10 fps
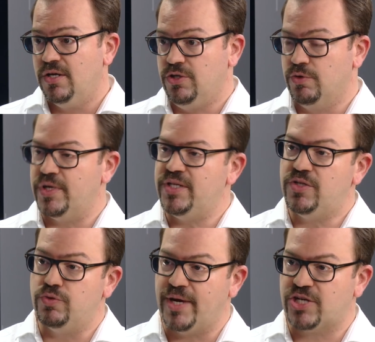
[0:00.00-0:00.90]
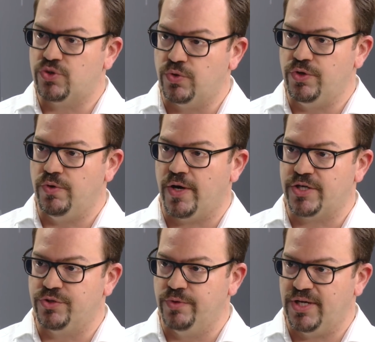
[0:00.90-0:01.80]
you really need to make sure you
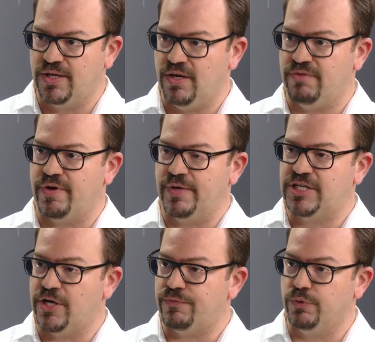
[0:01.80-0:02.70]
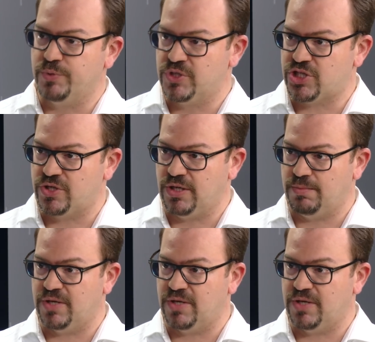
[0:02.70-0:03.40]
are doing a very careful positioning,